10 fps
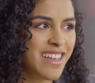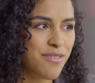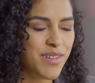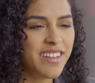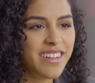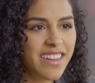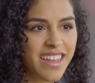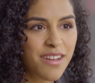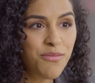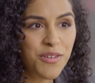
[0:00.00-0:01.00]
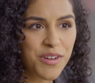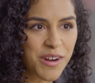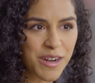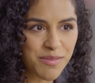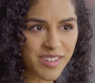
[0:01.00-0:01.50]
Am I gonna get more
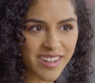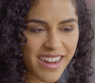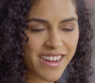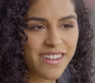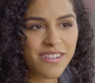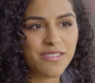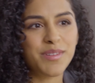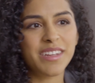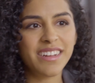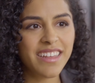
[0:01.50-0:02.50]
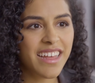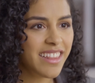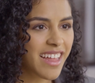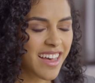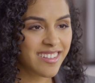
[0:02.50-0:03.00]
carbs today, or am I gonna
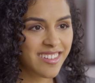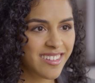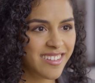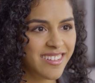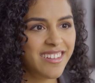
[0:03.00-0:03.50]
get less?